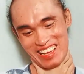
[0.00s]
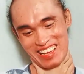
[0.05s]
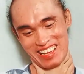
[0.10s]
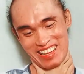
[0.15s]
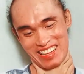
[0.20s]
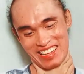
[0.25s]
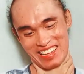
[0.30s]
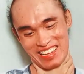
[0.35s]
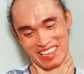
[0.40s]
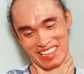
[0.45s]

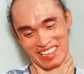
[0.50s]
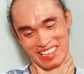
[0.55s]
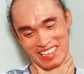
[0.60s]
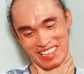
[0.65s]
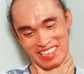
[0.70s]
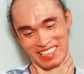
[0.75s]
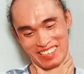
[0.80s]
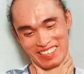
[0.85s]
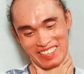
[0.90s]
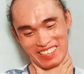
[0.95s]

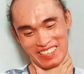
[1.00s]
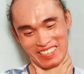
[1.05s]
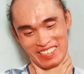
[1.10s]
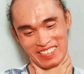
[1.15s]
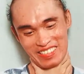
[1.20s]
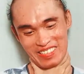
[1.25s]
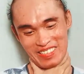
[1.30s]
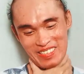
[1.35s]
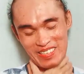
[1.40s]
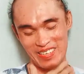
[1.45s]
uh,
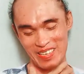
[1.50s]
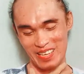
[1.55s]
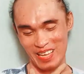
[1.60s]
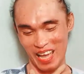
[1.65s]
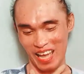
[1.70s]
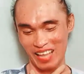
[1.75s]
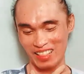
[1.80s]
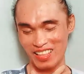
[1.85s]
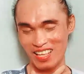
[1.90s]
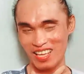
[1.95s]

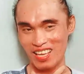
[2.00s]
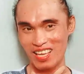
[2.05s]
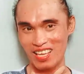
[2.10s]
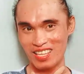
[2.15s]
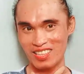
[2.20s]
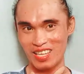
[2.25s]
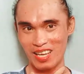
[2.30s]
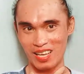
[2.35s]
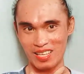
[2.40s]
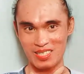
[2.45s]
I think
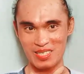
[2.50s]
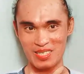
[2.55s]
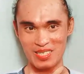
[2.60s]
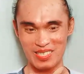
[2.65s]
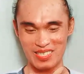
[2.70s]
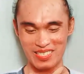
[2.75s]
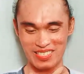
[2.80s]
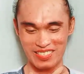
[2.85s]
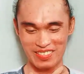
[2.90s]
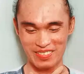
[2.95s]
he
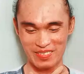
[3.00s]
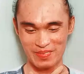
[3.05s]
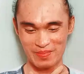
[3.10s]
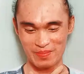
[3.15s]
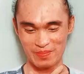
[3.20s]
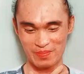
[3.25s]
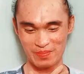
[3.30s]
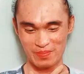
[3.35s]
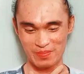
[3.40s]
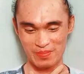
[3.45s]
danced.
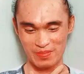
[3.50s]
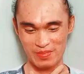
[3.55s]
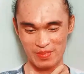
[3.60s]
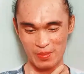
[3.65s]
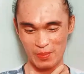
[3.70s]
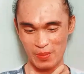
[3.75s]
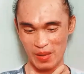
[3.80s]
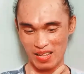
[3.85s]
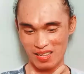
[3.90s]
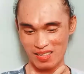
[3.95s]

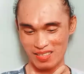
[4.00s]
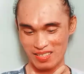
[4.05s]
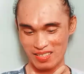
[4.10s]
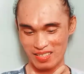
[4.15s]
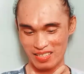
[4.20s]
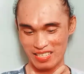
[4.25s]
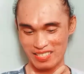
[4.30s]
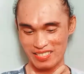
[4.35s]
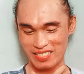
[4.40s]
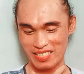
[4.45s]
Well,
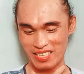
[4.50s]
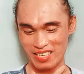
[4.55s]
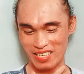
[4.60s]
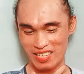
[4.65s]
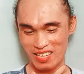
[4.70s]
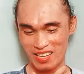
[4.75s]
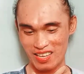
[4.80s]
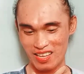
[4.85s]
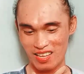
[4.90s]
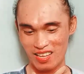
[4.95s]
let's see.
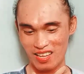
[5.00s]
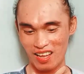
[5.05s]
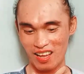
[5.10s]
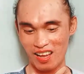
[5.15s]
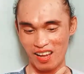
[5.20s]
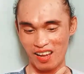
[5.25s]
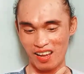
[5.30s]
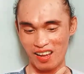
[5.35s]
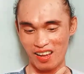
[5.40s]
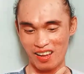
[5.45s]

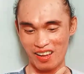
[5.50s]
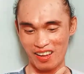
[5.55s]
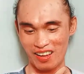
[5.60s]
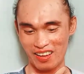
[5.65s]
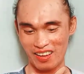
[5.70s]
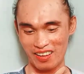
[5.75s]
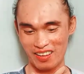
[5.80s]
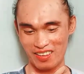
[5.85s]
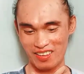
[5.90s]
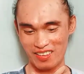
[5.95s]

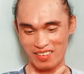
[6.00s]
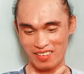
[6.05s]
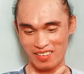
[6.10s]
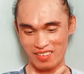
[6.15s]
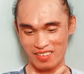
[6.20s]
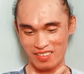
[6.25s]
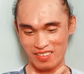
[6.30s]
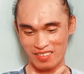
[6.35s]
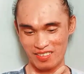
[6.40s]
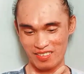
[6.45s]
Ah,
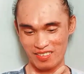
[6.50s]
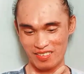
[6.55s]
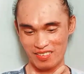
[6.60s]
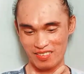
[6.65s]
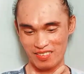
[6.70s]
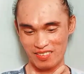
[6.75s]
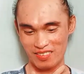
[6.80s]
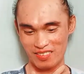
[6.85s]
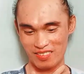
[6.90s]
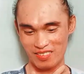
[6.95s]

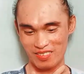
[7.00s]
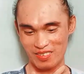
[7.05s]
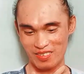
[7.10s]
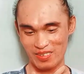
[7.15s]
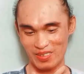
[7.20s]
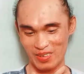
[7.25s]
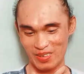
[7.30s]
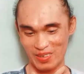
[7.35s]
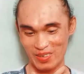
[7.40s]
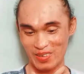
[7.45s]

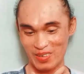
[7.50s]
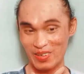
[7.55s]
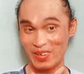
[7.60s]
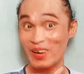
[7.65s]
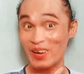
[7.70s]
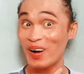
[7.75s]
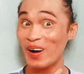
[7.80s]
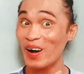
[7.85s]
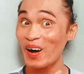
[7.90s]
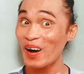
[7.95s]
uh,
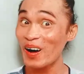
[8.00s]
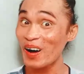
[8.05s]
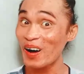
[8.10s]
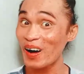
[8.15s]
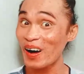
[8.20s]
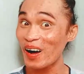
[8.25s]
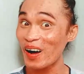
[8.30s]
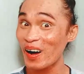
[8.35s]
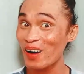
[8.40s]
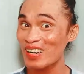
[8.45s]

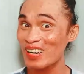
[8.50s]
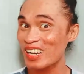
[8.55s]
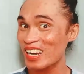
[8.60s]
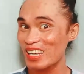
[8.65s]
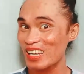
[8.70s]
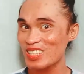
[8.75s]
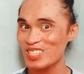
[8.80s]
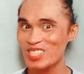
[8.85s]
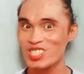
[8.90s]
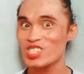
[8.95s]
oh,
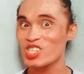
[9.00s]
kayo